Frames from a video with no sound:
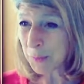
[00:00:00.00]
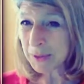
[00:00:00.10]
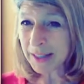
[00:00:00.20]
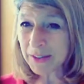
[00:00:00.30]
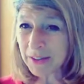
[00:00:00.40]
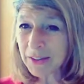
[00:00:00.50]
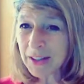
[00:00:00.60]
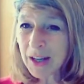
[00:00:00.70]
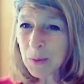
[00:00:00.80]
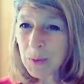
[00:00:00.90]
formal letter.
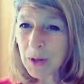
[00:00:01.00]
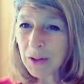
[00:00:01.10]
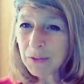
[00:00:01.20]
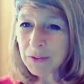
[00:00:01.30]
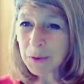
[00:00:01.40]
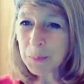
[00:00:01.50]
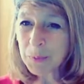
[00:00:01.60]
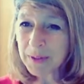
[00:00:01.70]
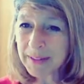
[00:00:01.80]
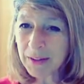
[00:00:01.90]
We also
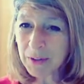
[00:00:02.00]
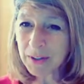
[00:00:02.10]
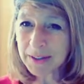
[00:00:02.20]
print out